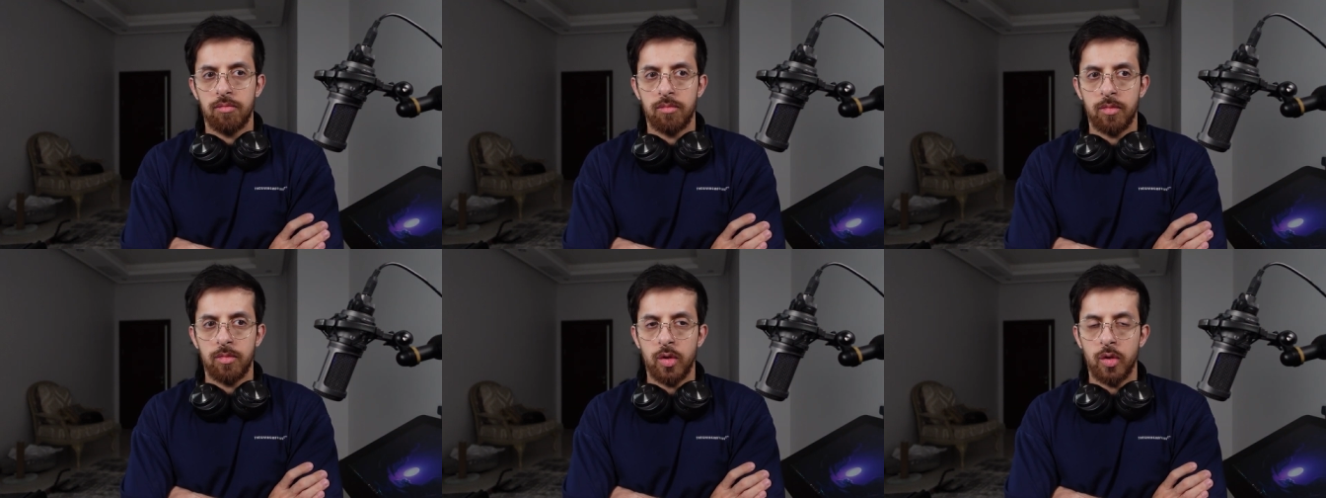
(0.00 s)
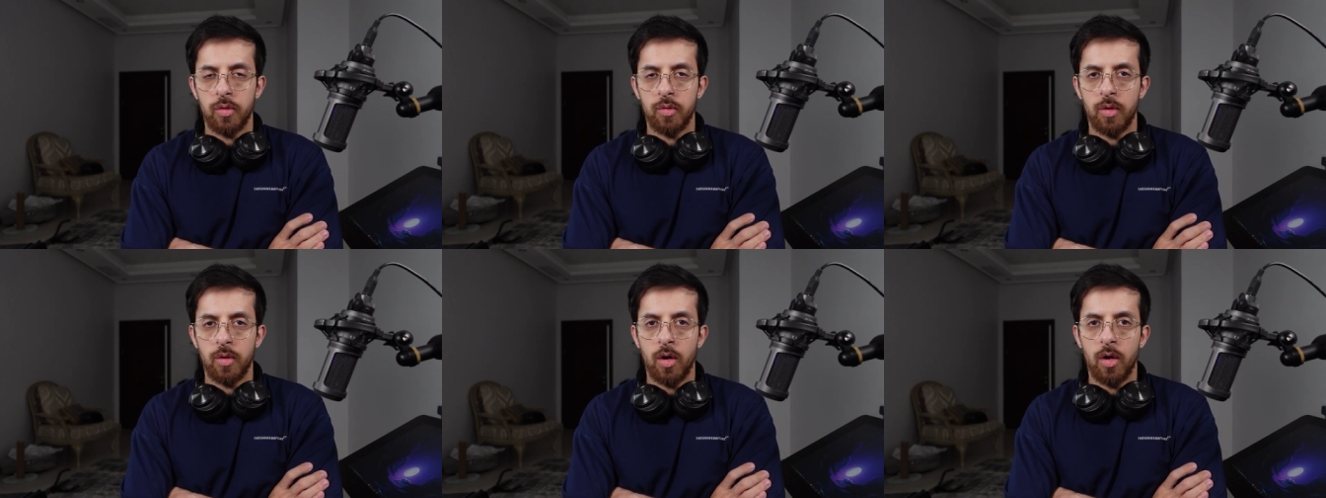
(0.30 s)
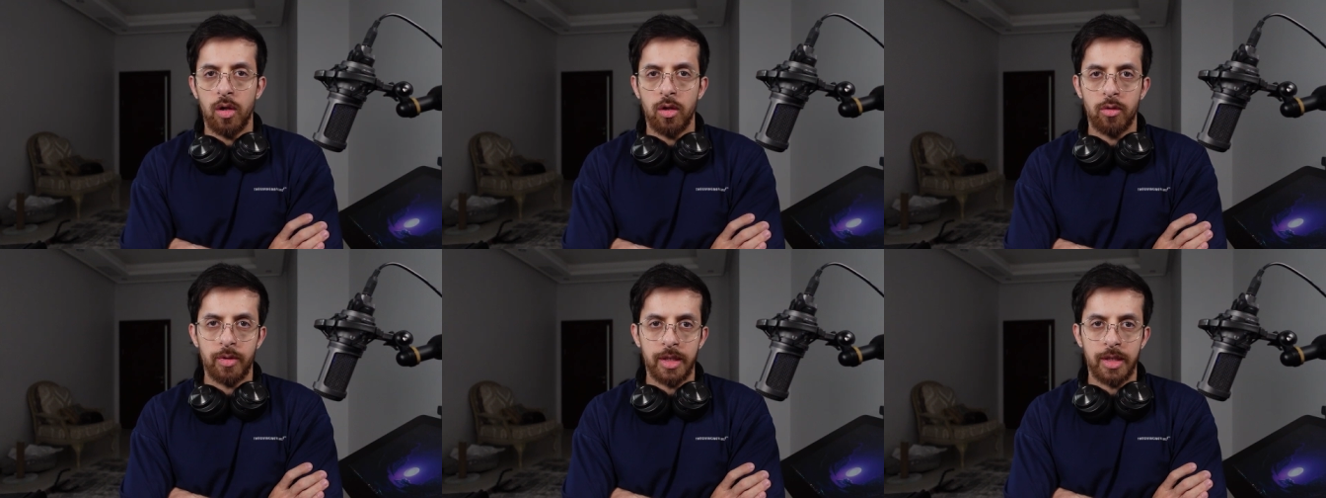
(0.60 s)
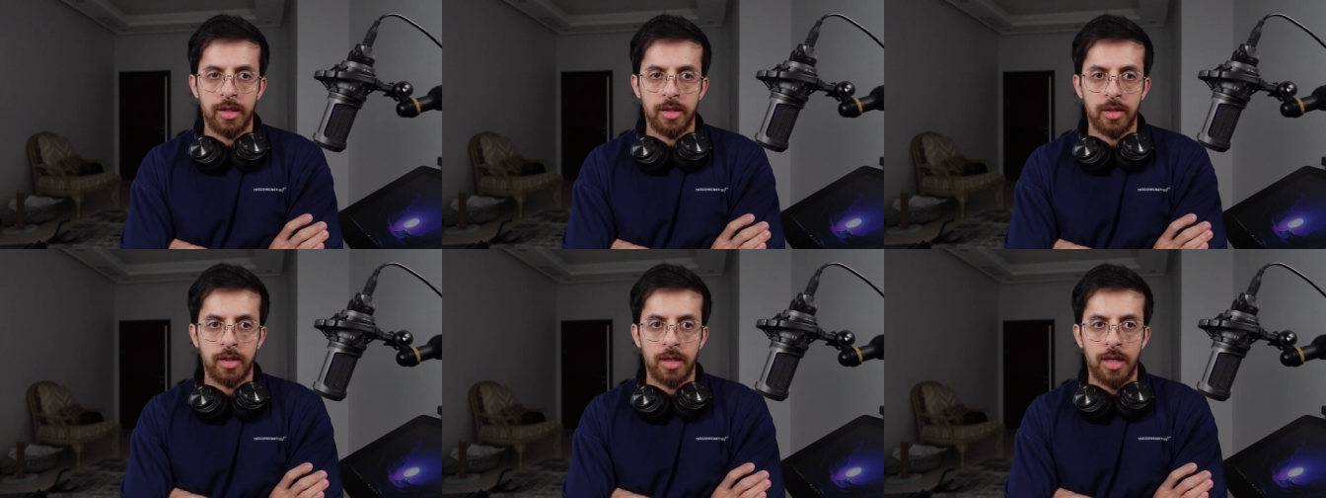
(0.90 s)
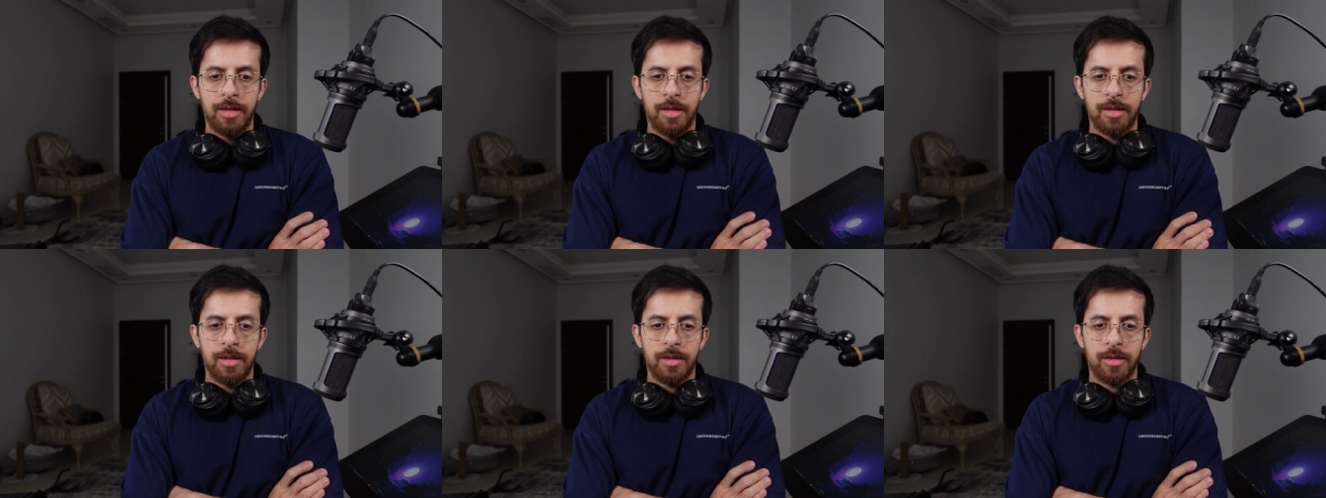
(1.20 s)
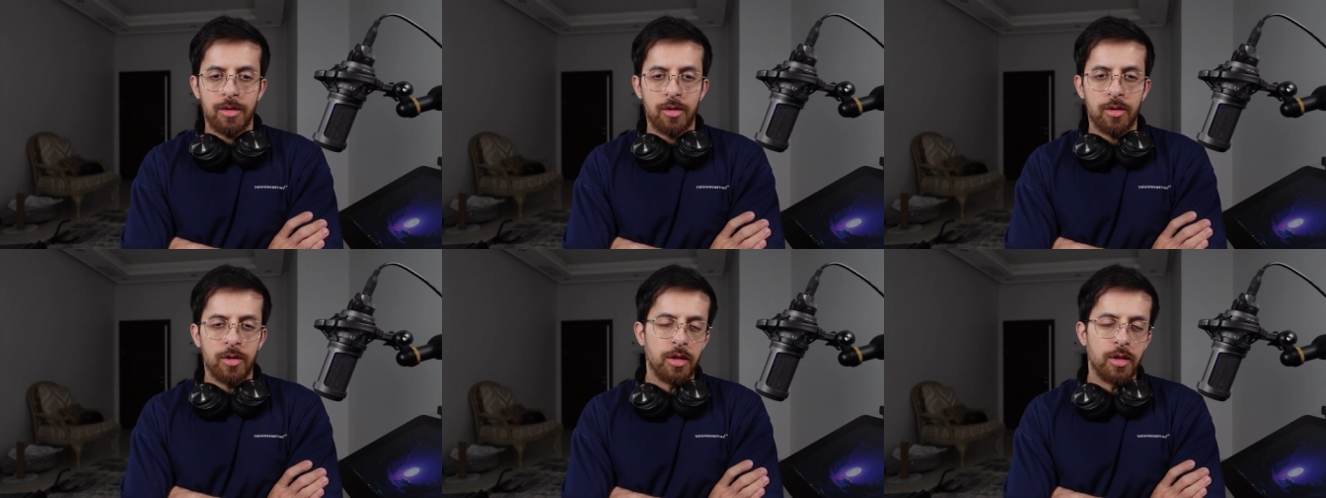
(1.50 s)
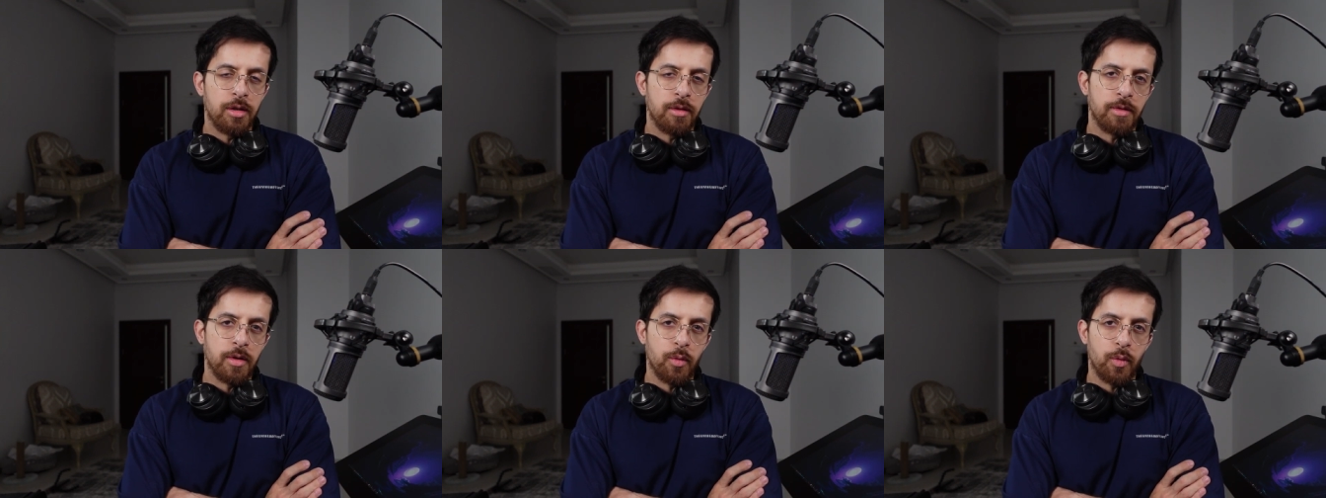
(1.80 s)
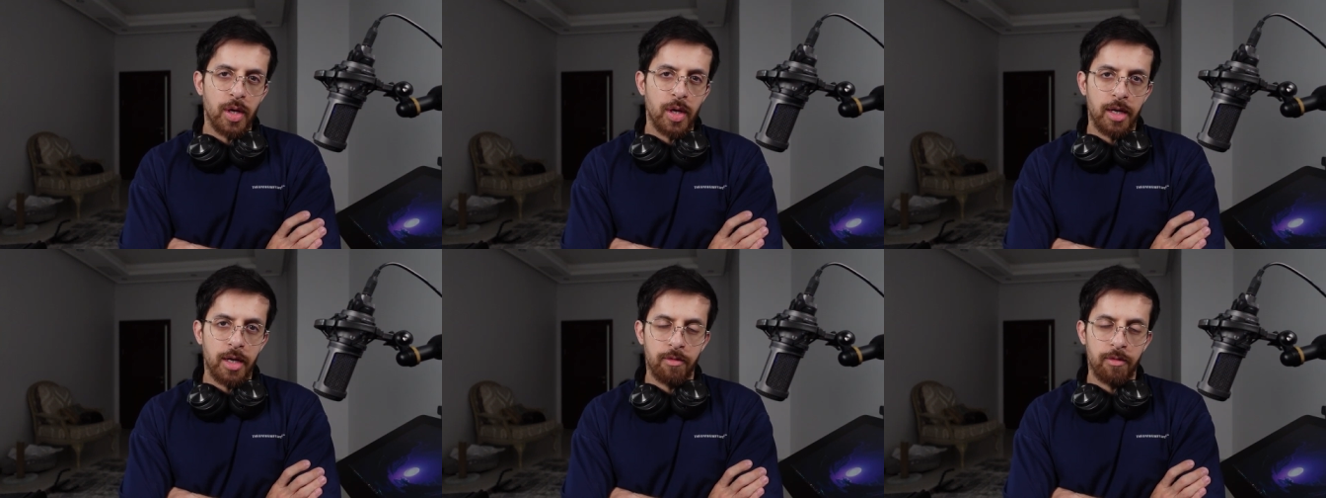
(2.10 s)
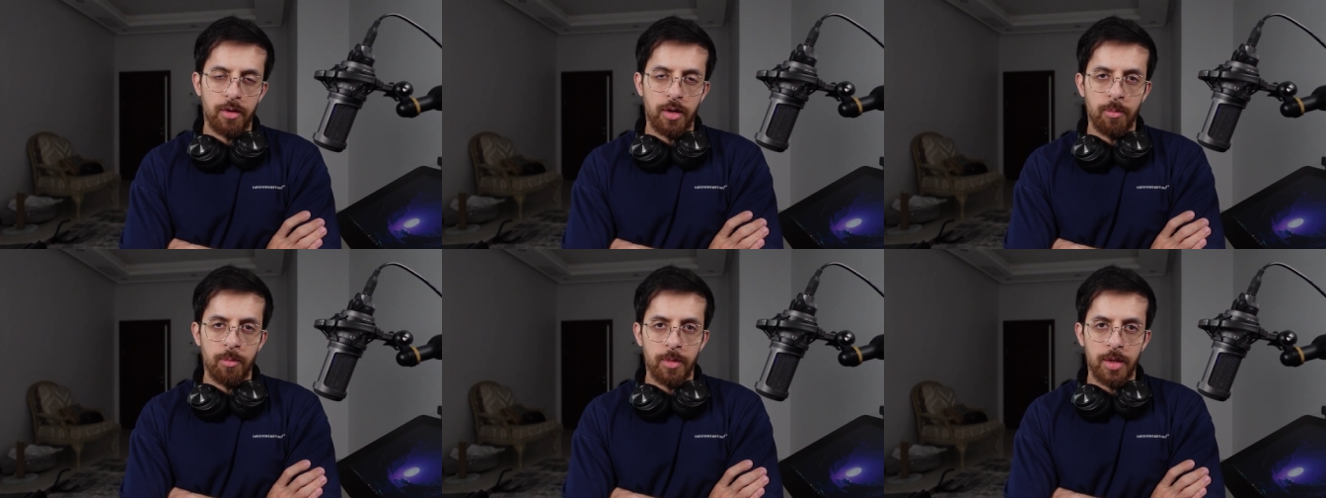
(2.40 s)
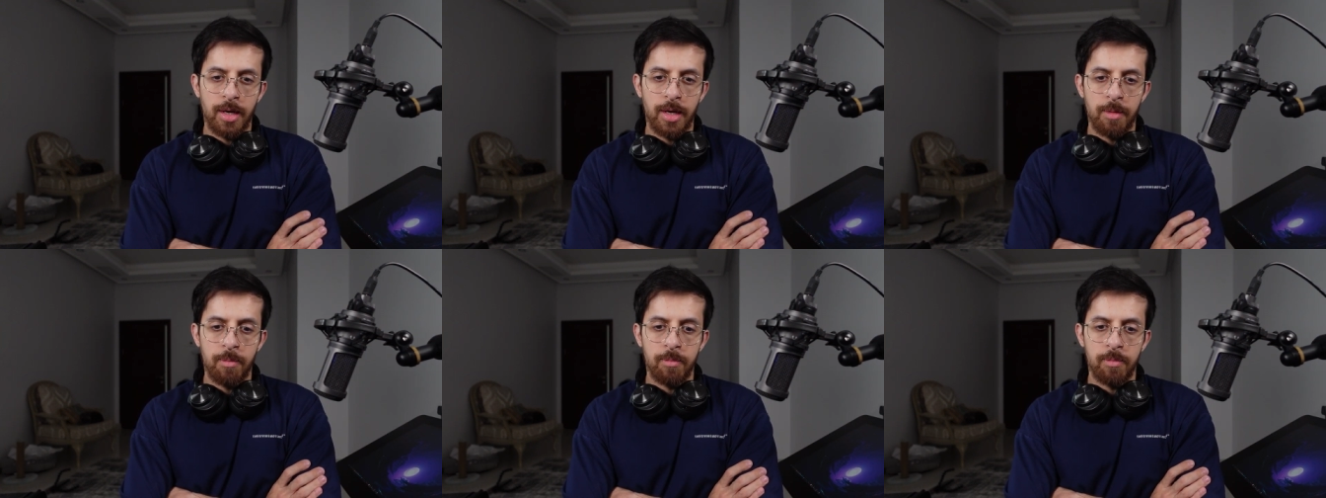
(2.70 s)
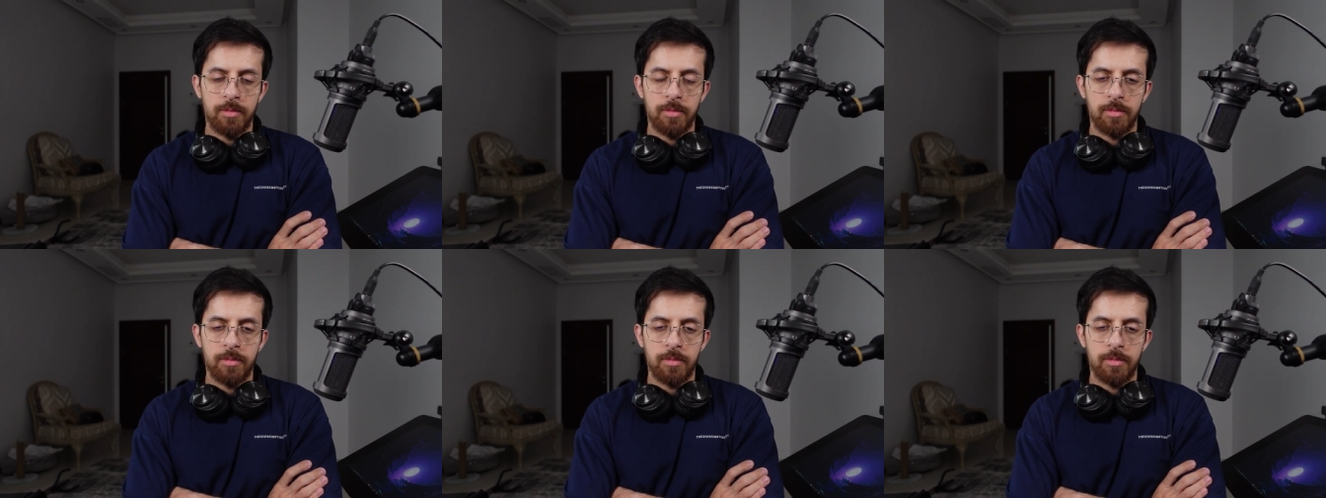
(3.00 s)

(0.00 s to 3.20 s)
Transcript: you always curve away from them.